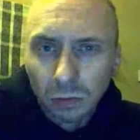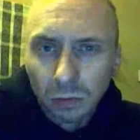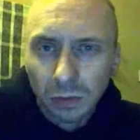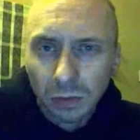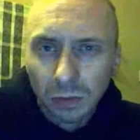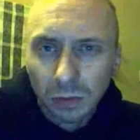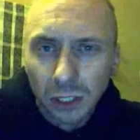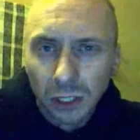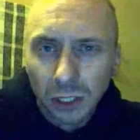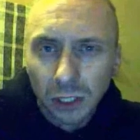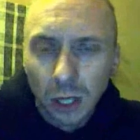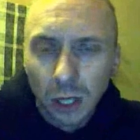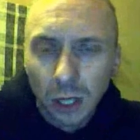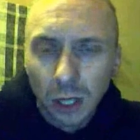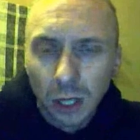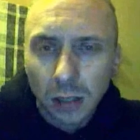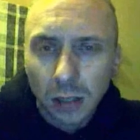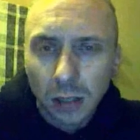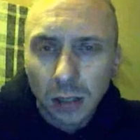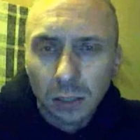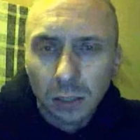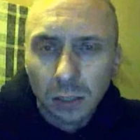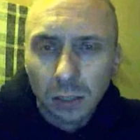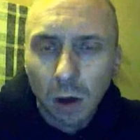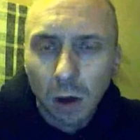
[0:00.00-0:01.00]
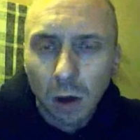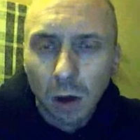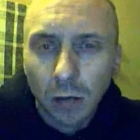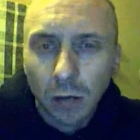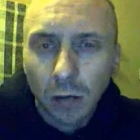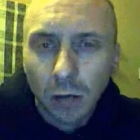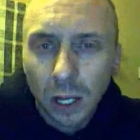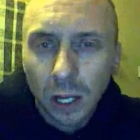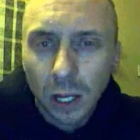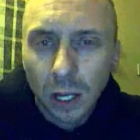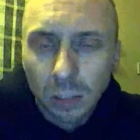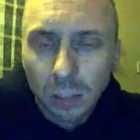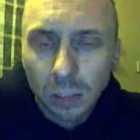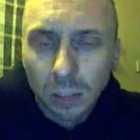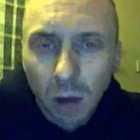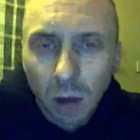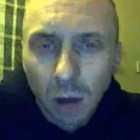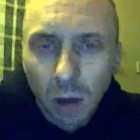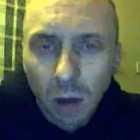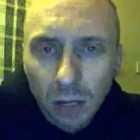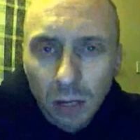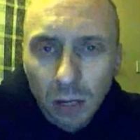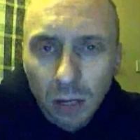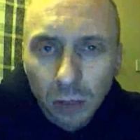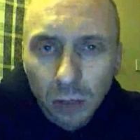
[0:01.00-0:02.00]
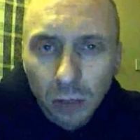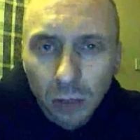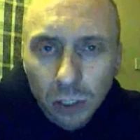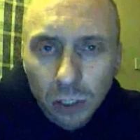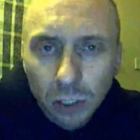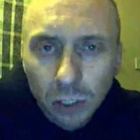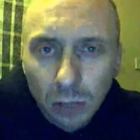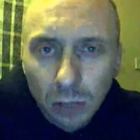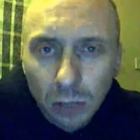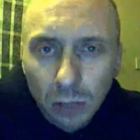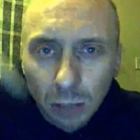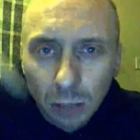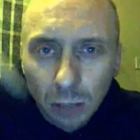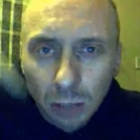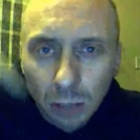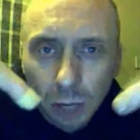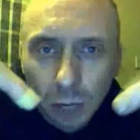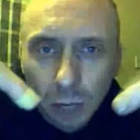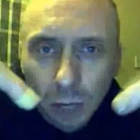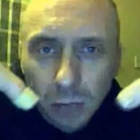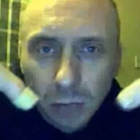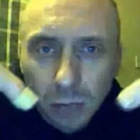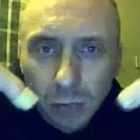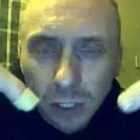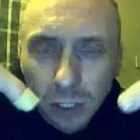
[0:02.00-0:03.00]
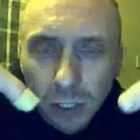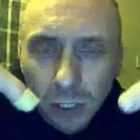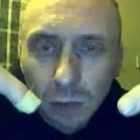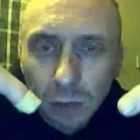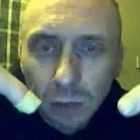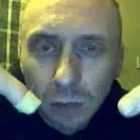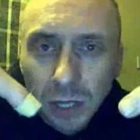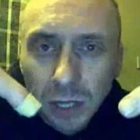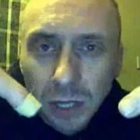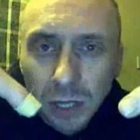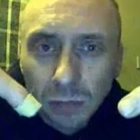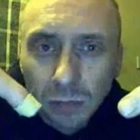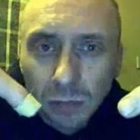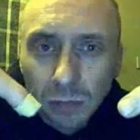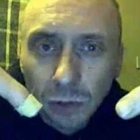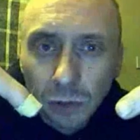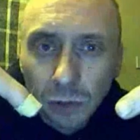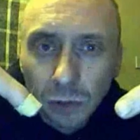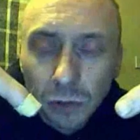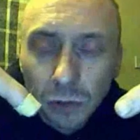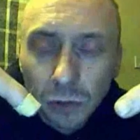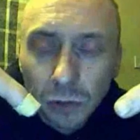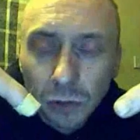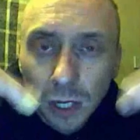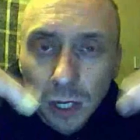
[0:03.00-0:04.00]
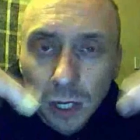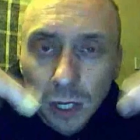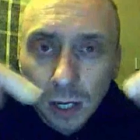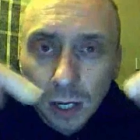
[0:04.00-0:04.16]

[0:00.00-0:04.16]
things you get out to the market and you buy, you put two little probes into a piece of fruit,